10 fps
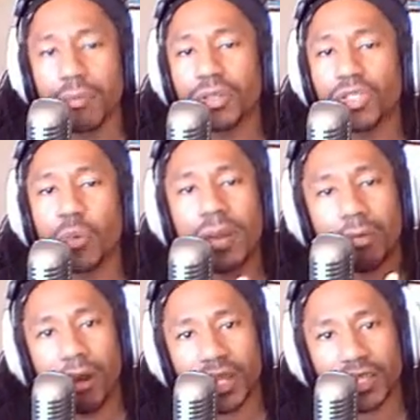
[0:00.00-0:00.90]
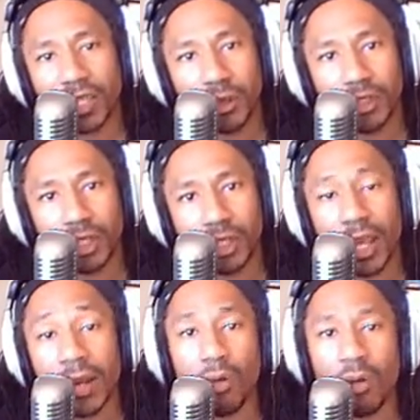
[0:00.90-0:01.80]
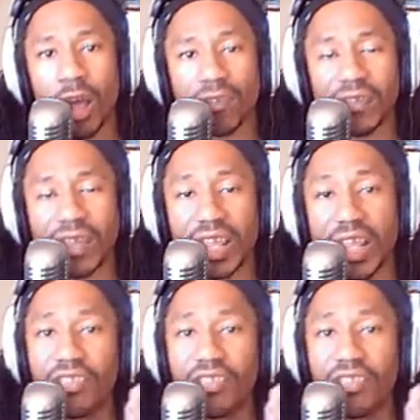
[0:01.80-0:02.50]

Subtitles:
between prostitution and pornography?